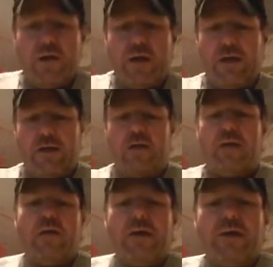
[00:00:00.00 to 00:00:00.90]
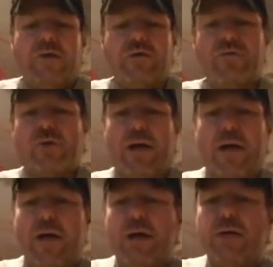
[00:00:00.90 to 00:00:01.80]
a lighter
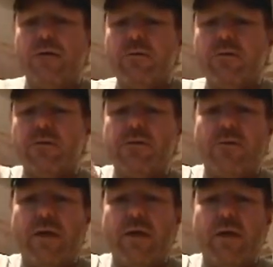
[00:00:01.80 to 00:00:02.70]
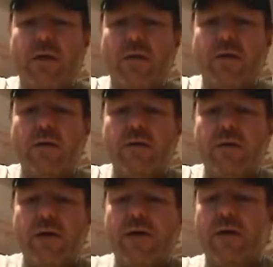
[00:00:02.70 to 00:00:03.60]
spring, which is right in here,
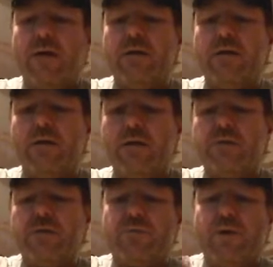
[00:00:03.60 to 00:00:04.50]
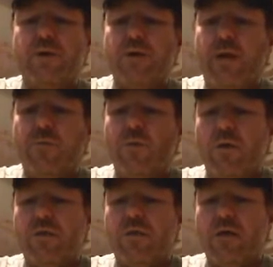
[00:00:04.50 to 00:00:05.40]
and that's the spring that came
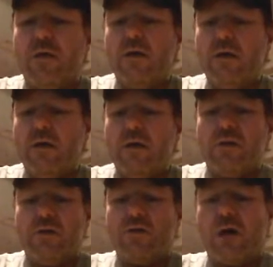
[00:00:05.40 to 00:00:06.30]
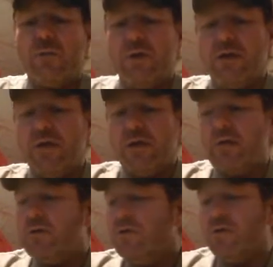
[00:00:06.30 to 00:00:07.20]
with the drop-in kit.
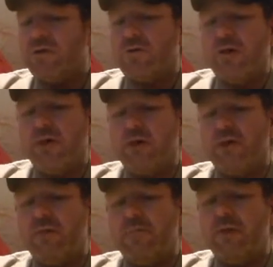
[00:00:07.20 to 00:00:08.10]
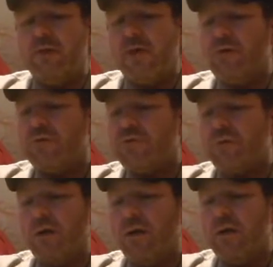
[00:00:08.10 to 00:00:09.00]
You can try a lighter
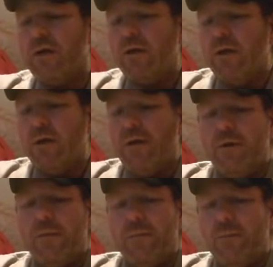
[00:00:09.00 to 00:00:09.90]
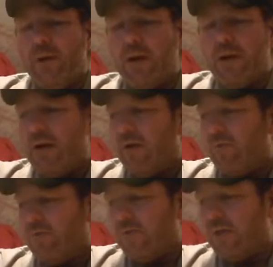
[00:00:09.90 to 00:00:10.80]
spring, but I
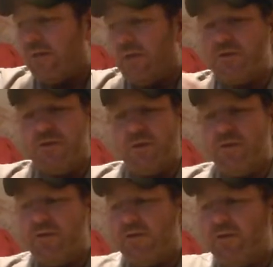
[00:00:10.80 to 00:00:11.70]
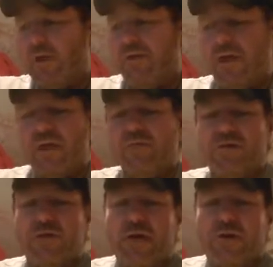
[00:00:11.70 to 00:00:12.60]
don't think that's going to. I think if it's
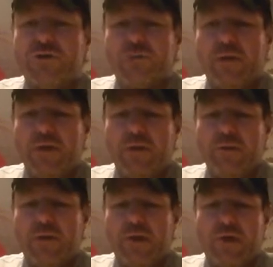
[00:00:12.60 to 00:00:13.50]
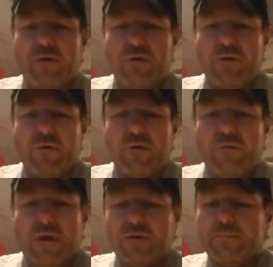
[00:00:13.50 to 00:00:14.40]
a lighter spring, it may have a different
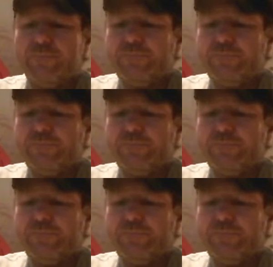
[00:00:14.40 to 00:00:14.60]
effect